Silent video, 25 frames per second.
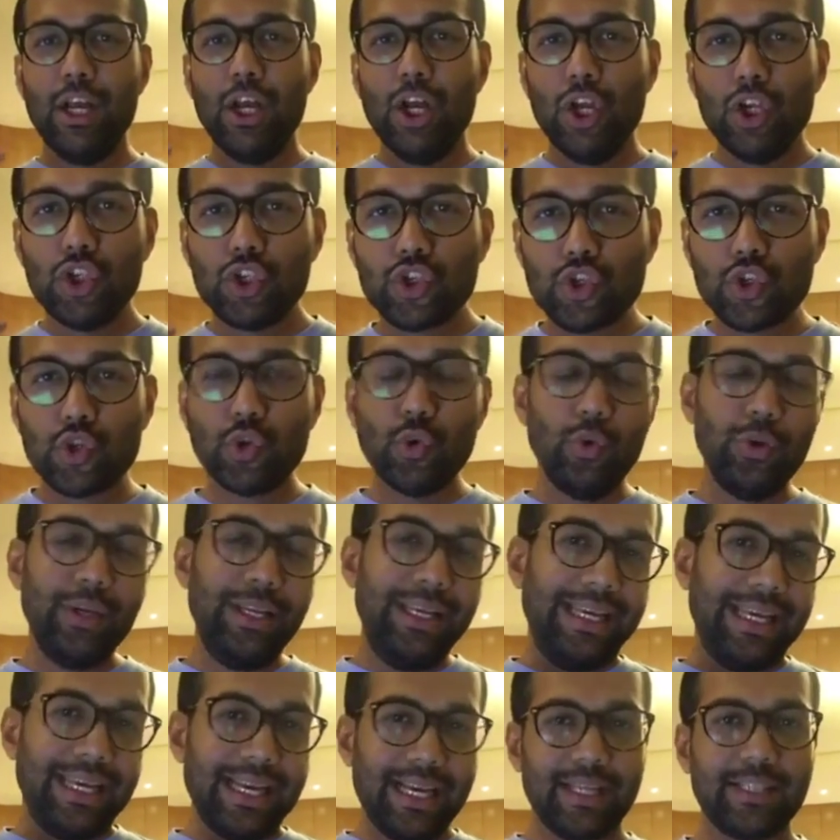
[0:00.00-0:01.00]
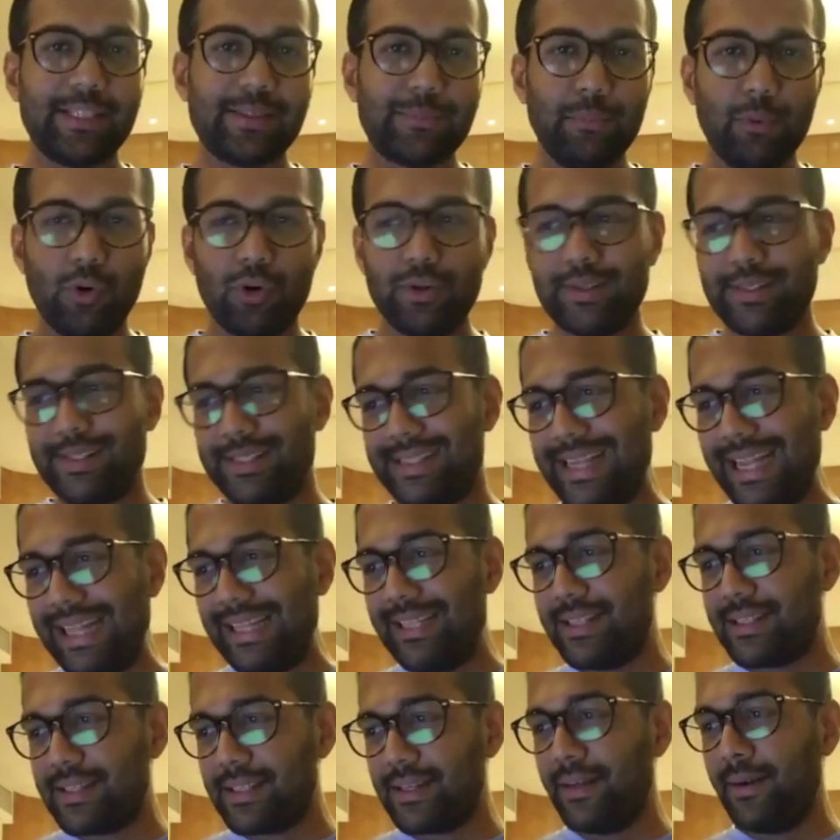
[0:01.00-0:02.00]
Sony XMOR
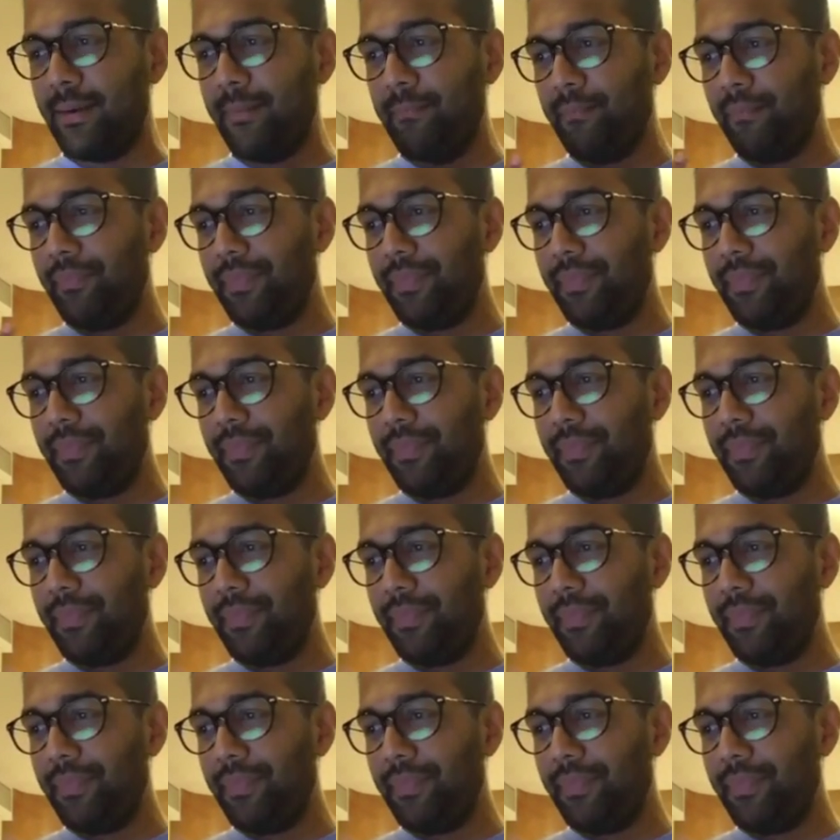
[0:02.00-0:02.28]
sensor